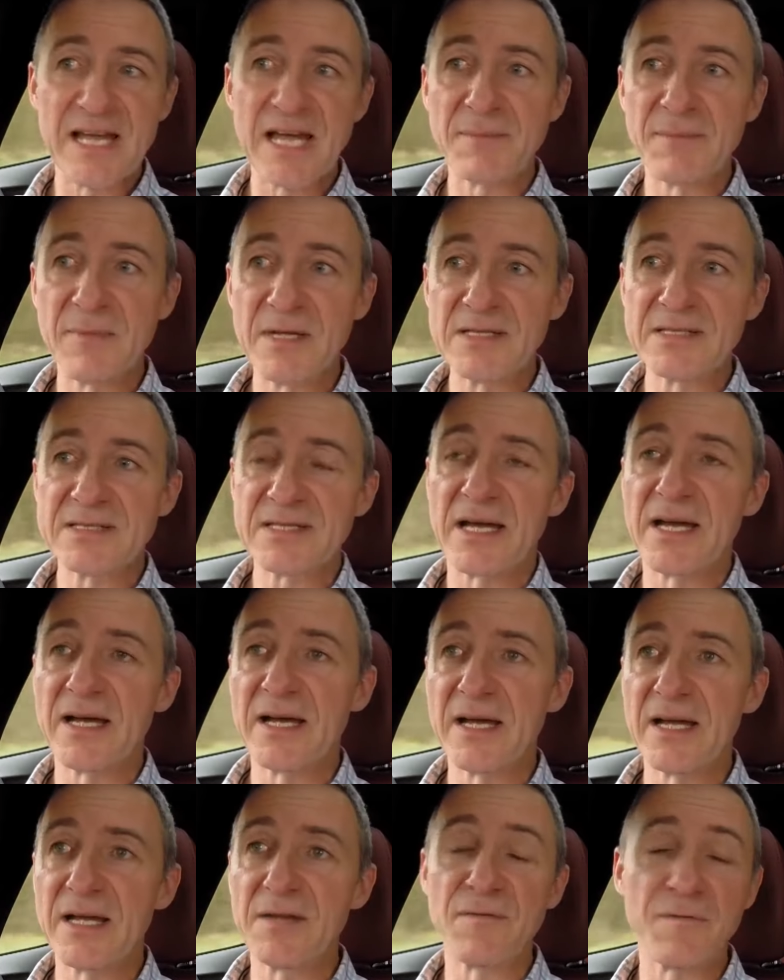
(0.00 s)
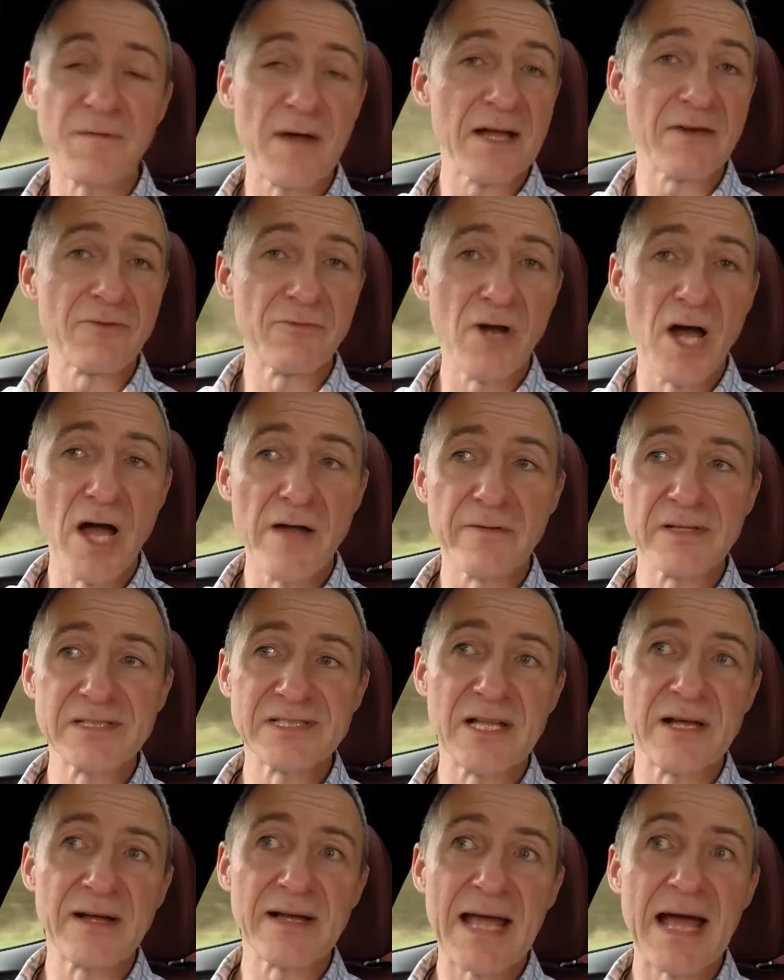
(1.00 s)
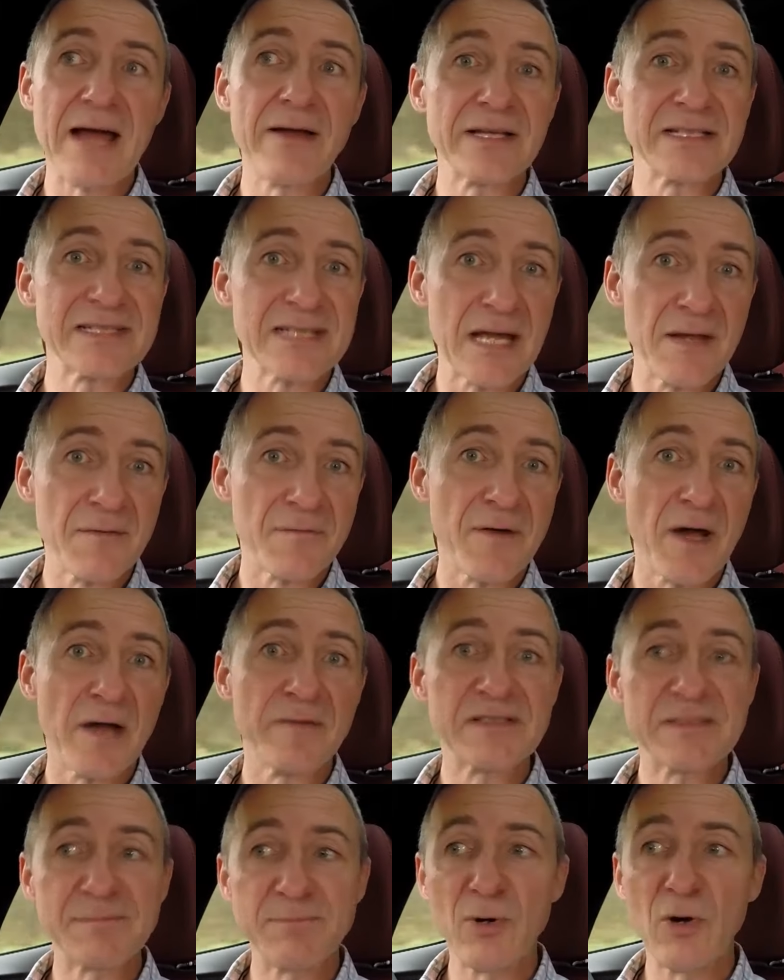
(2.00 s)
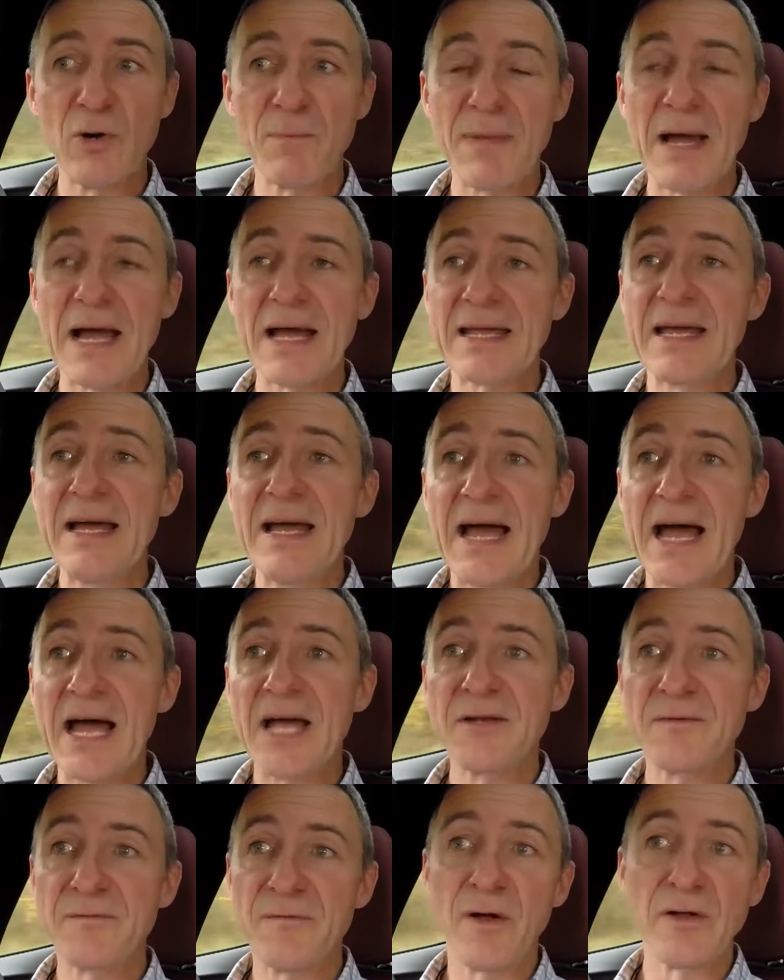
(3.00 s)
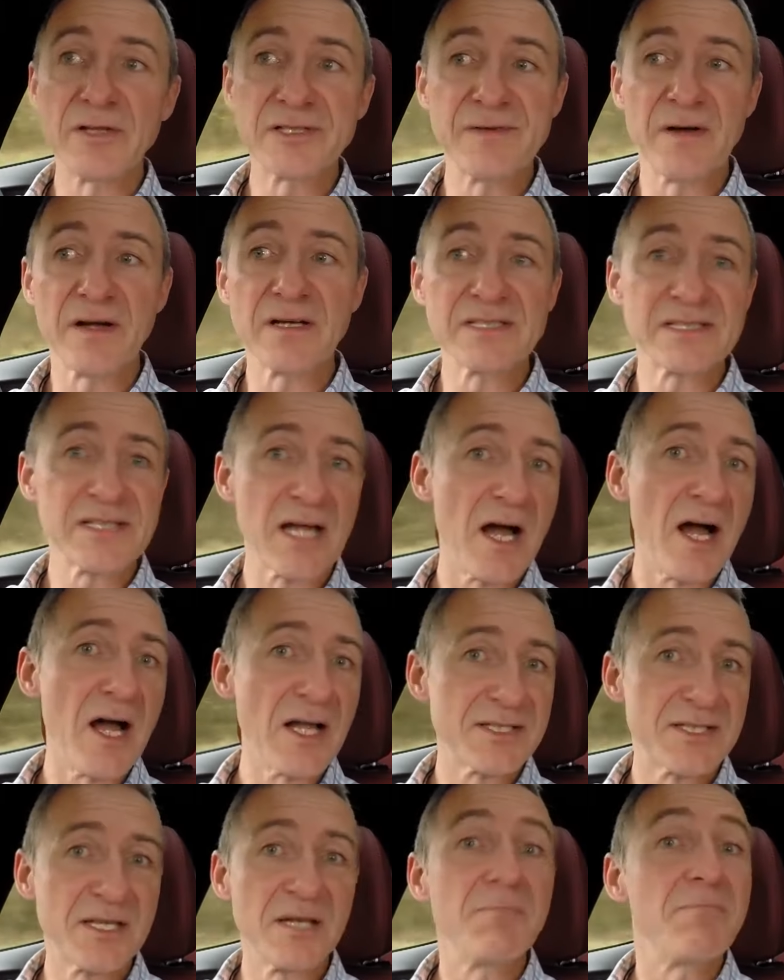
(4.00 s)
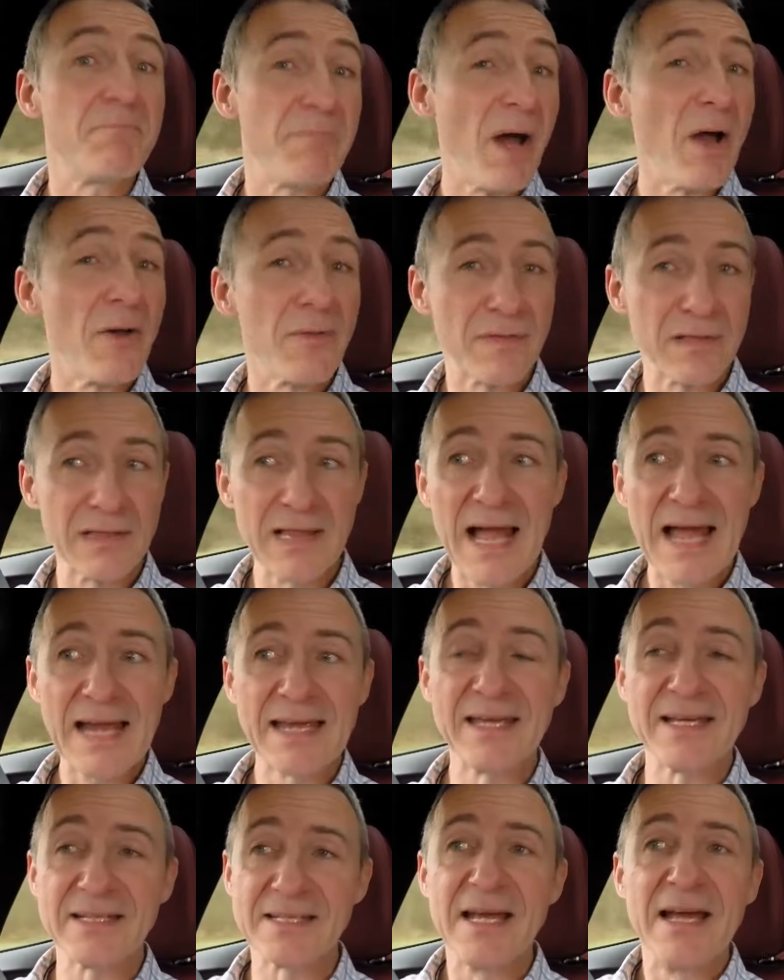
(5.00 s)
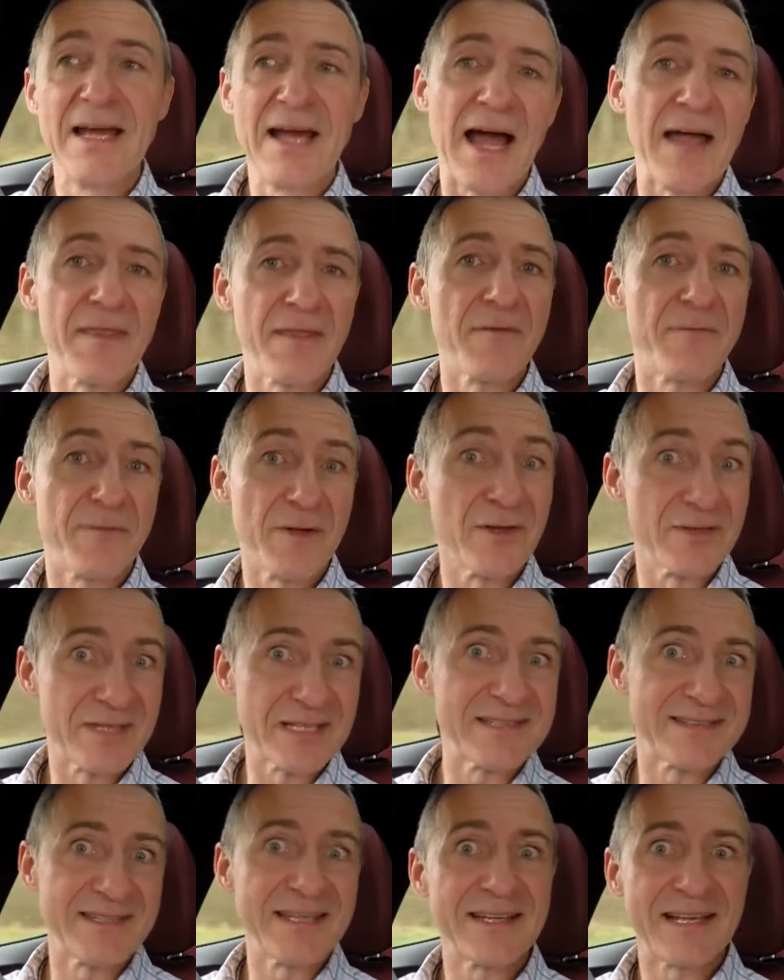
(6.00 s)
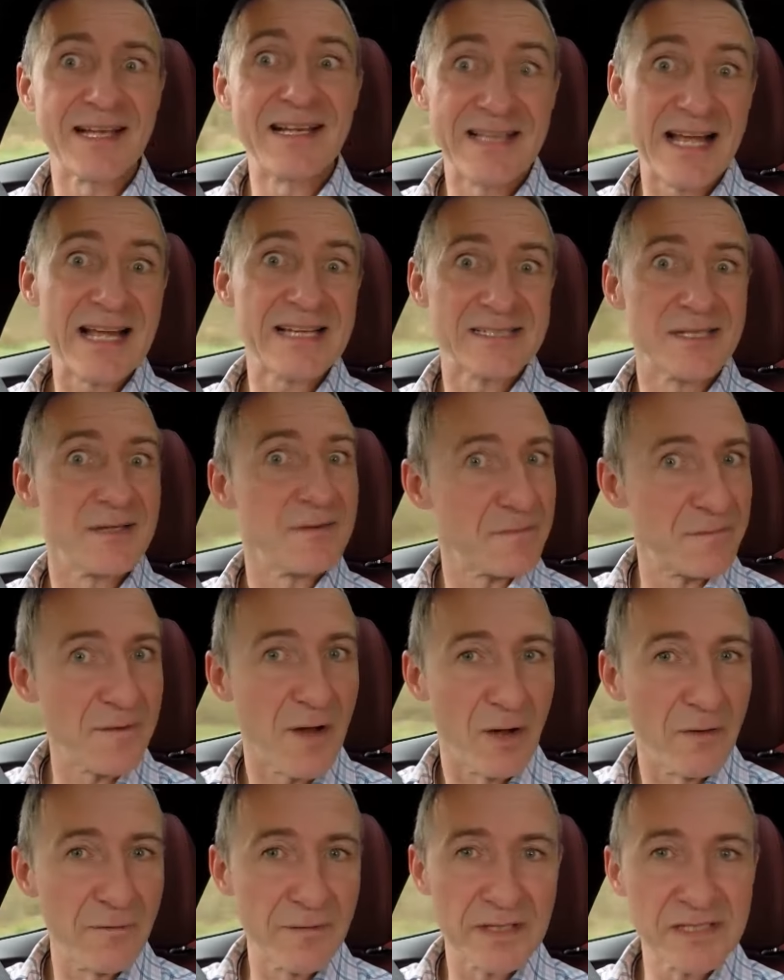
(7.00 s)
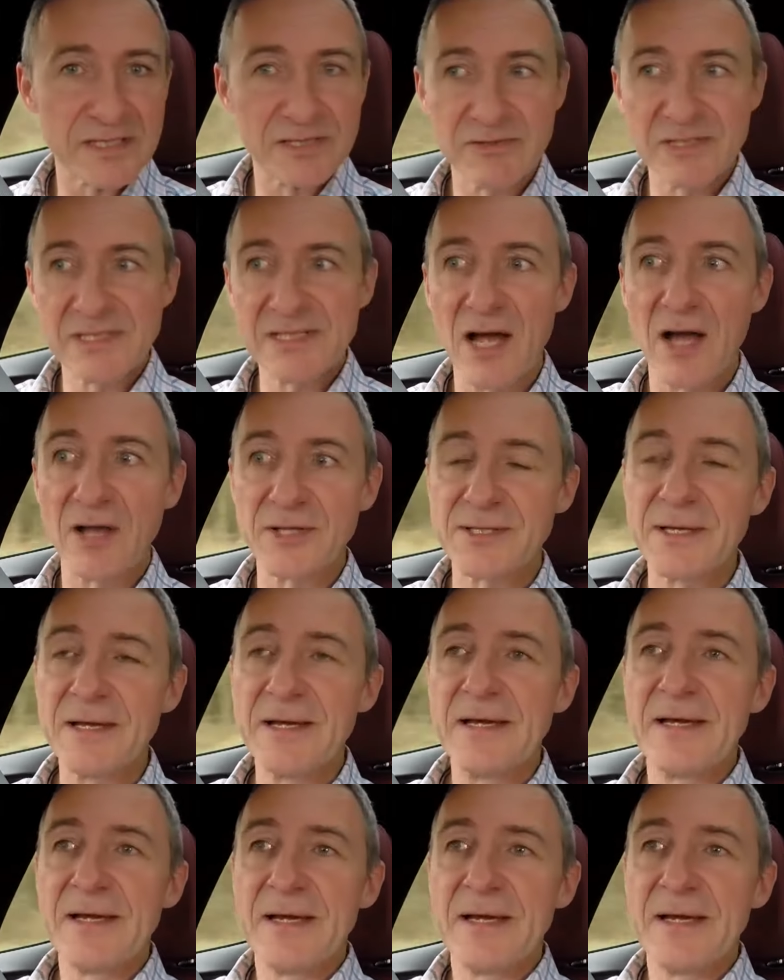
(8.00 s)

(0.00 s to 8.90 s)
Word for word: segment. Uh, in fact, rivals like Audi's A5 Sportback and Volkswagen's Arteon both lack it, and they feel distinctly less involving as a result.